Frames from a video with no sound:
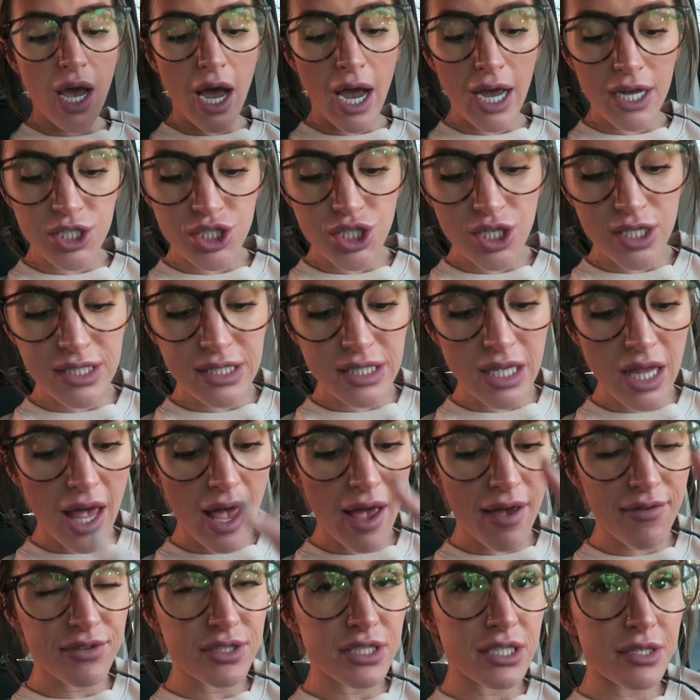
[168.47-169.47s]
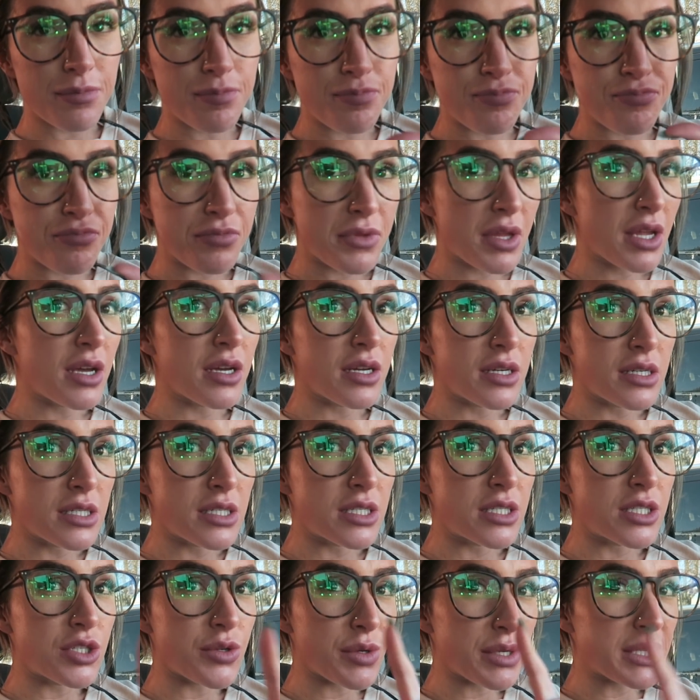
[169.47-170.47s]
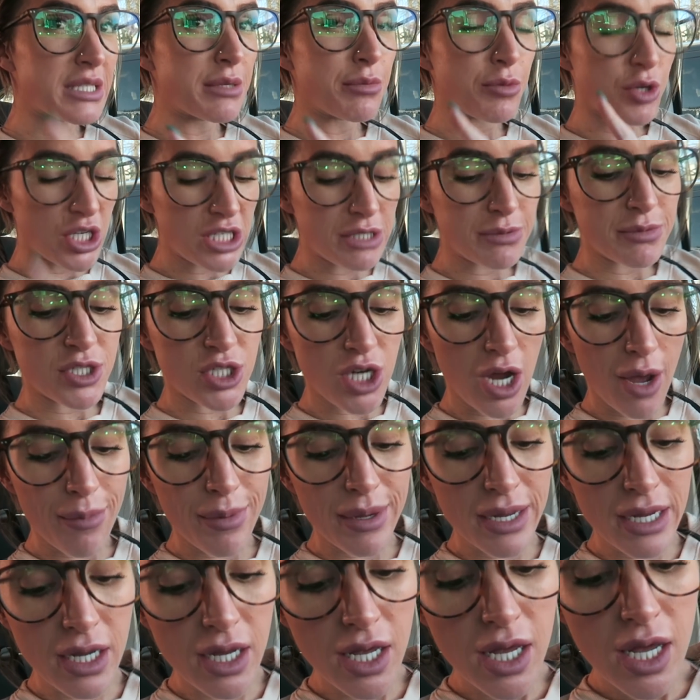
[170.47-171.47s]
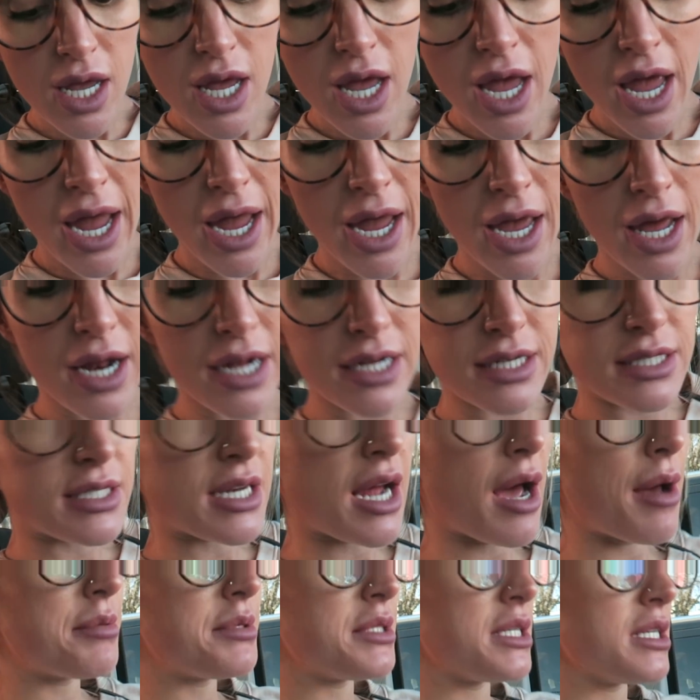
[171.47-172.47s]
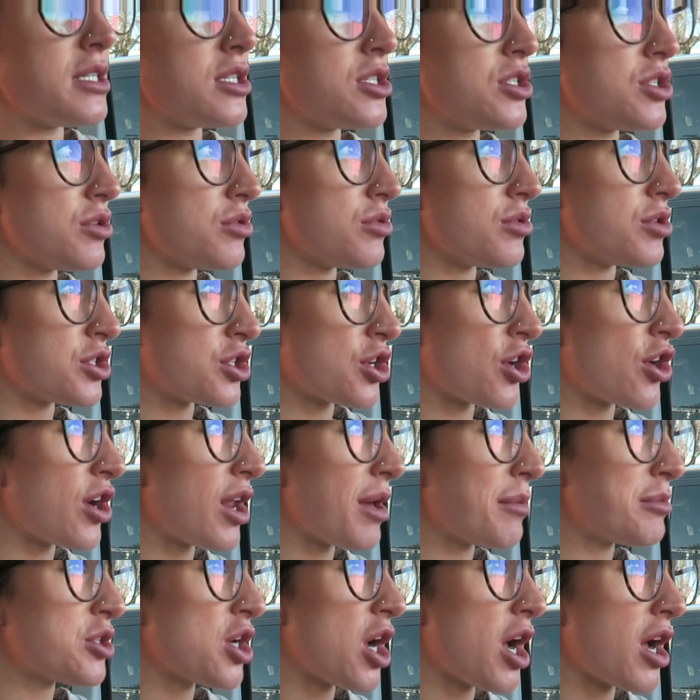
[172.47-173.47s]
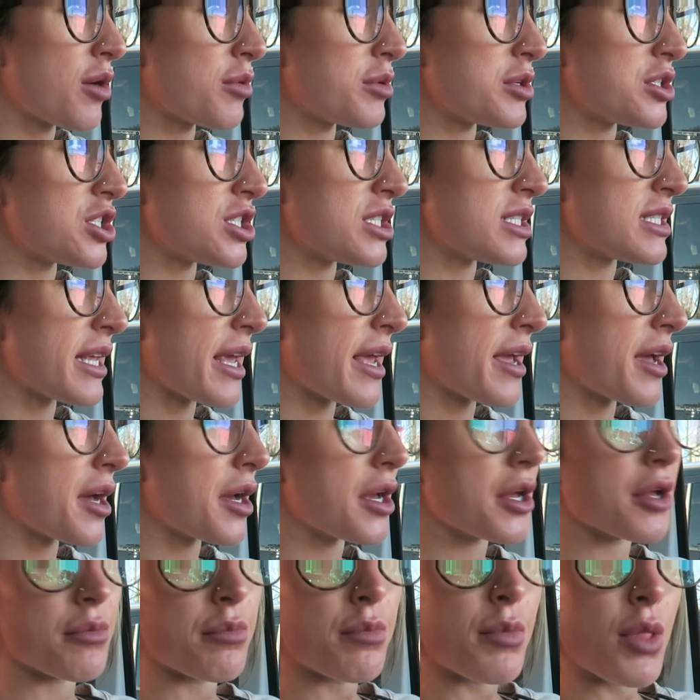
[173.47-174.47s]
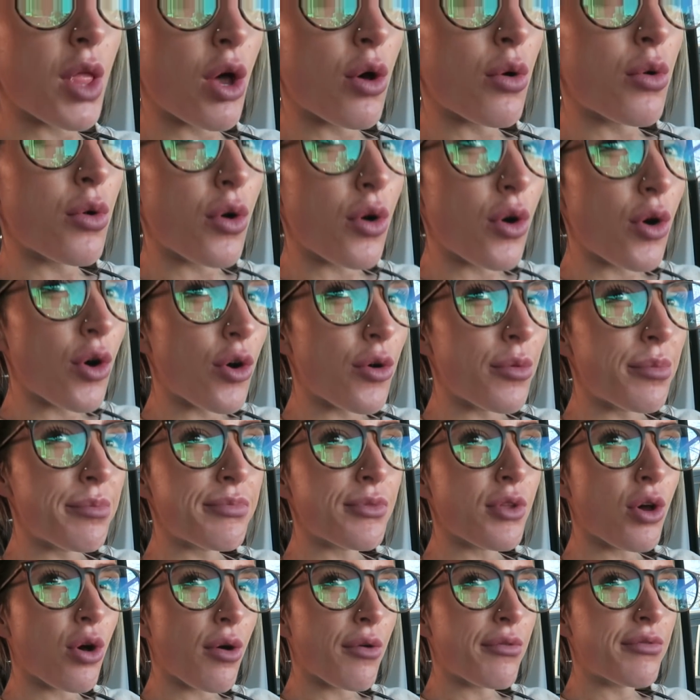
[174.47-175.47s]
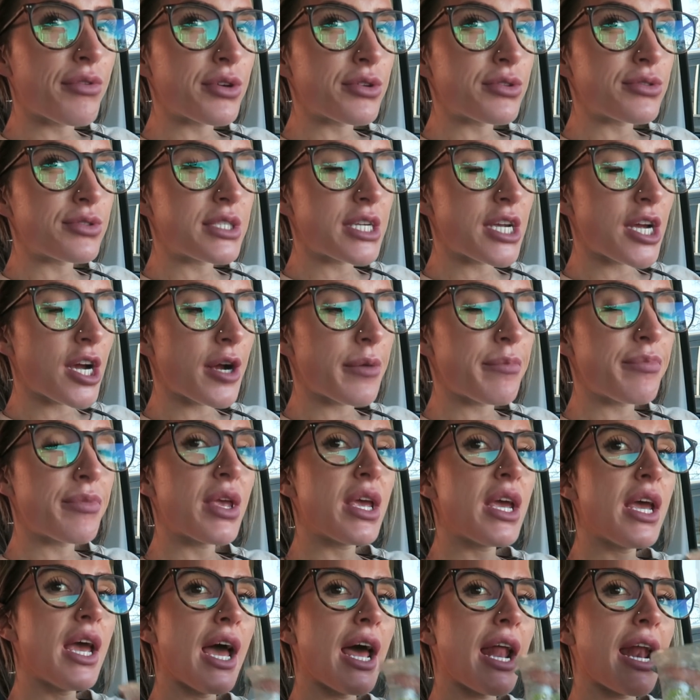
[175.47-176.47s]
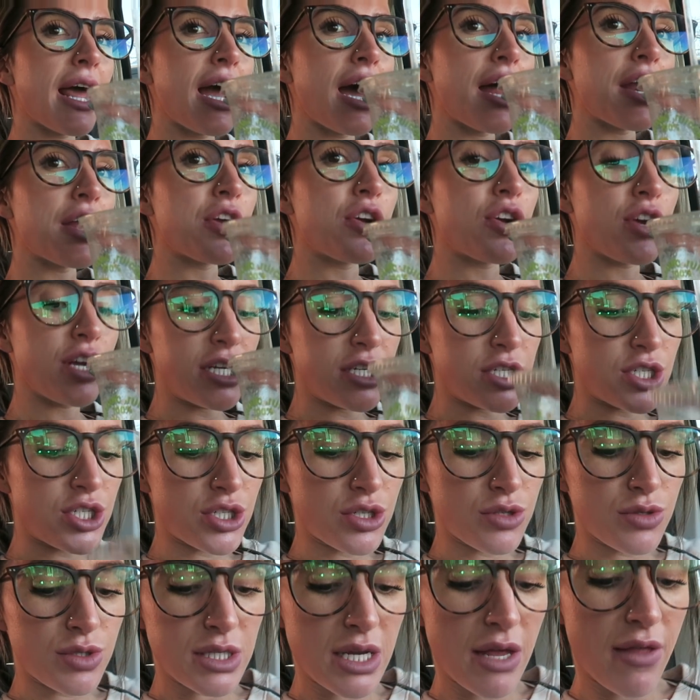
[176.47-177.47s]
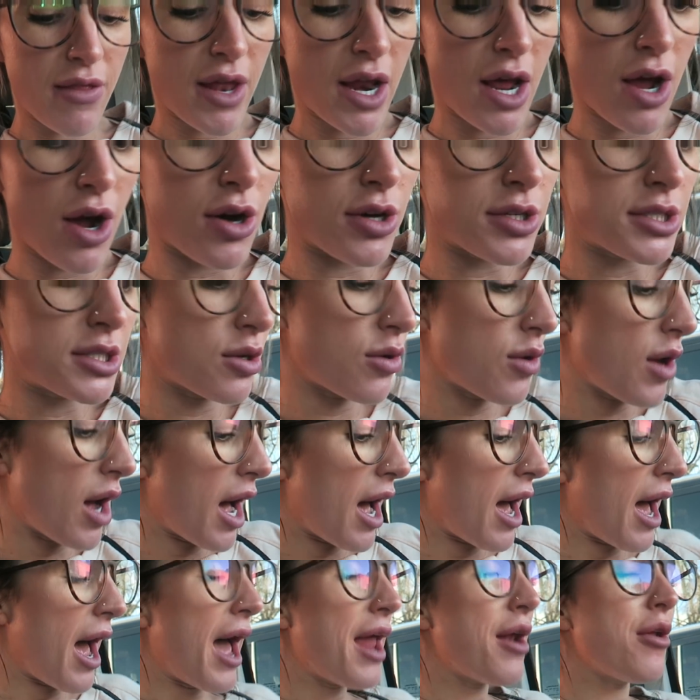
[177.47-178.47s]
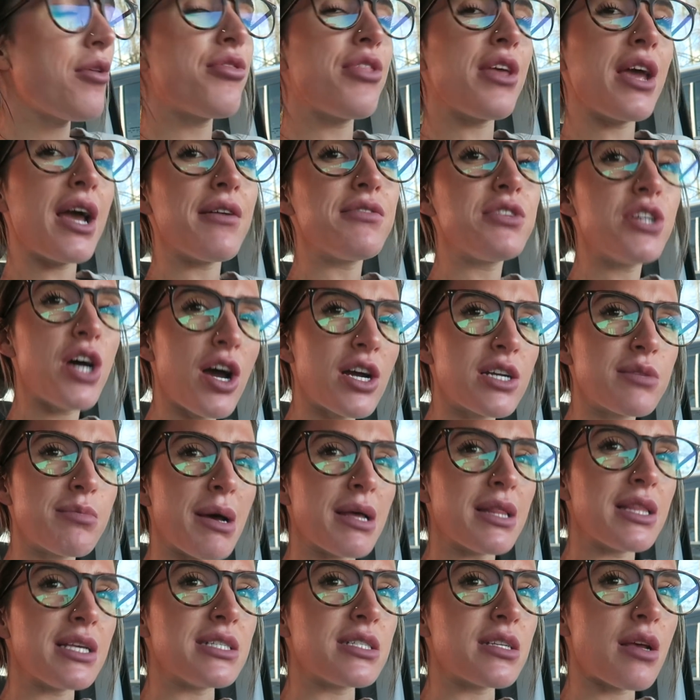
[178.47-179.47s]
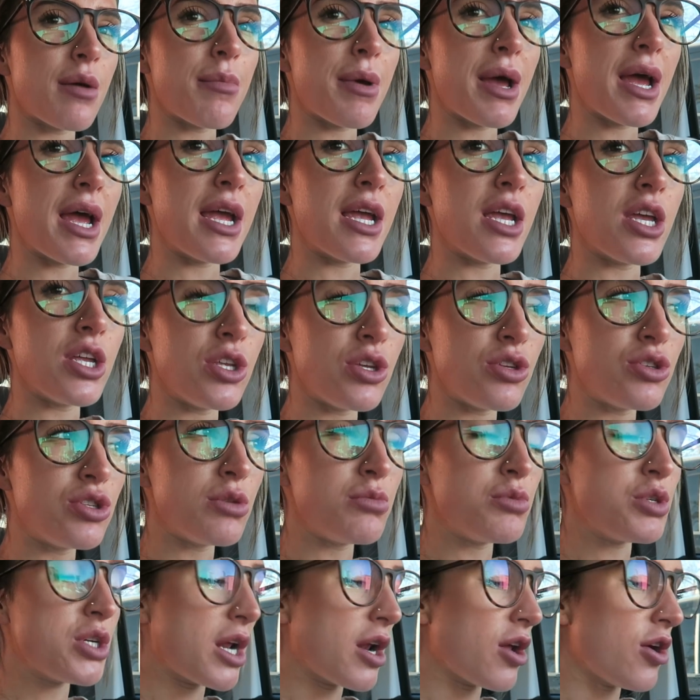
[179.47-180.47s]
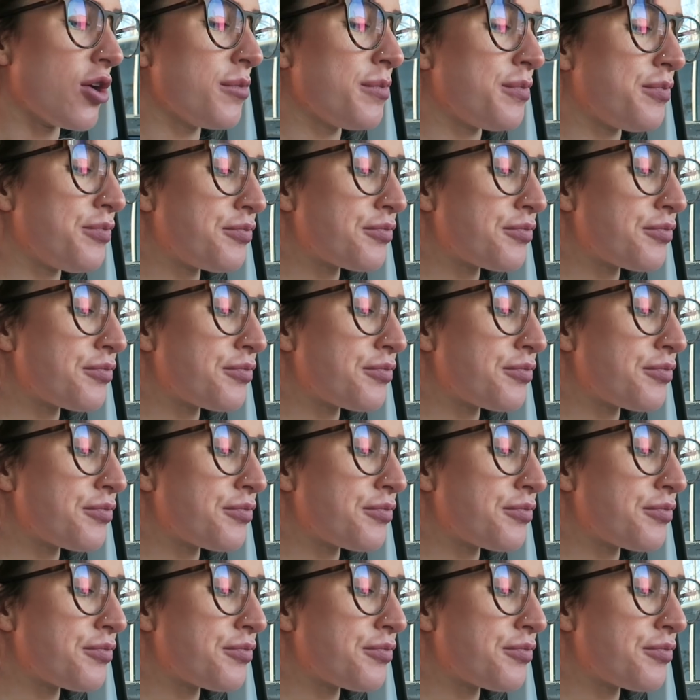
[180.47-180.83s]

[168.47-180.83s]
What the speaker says: I just left doing some Christmas shopping and I stopped into the Turn Up truck, which is like a local Whole Foods here, and I got a green juice, and then I also got, I don't think I've talked about these on my YouTube channel,